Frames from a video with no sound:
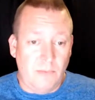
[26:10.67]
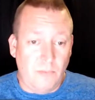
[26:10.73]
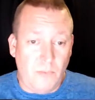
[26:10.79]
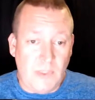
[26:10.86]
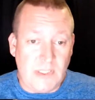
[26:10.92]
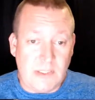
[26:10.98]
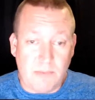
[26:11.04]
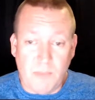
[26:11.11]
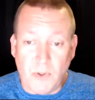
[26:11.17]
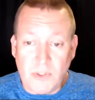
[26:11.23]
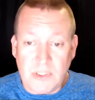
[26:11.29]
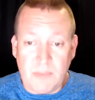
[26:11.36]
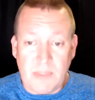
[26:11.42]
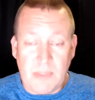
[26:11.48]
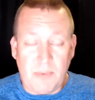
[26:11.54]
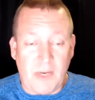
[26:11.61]
Which
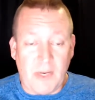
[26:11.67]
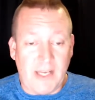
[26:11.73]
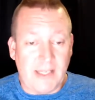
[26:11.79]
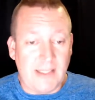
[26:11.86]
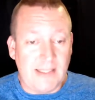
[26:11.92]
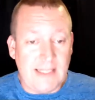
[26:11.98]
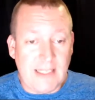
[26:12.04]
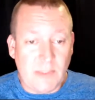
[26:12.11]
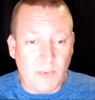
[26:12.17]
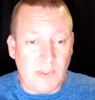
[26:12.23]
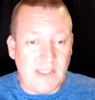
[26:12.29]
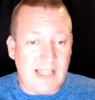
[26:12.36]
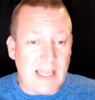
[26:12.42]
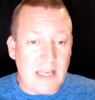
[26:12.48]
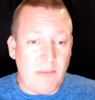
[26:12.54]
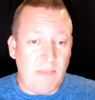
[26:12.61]
most of the people I connect
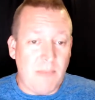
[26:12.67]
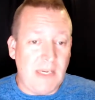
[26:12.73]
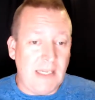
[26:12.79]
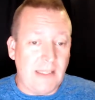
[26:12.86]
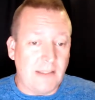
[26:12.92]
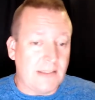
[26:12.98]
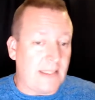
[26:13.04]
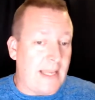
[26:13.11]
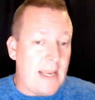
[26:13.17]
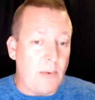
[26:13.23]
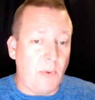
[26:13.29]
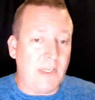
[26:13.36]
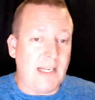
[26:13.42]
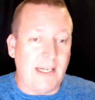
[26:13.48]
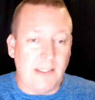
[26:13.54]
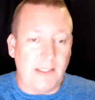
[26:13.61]
with, they immediately say, "Hey,
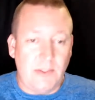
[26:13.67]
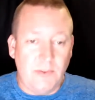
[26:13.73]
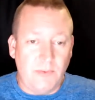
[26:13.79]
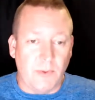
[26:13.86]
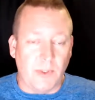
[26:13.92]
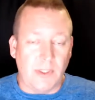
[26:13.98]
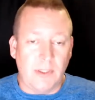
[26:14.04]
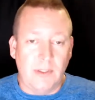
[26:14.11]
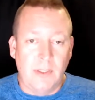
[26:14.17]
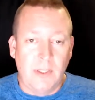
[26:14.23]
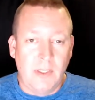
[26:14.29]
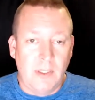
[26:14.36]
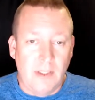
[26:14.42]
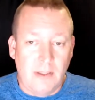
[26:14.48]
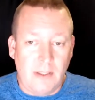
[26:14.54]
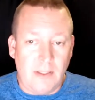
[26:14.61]
what can I do for you?"
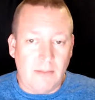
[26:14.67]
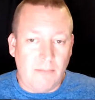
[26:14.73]
Like,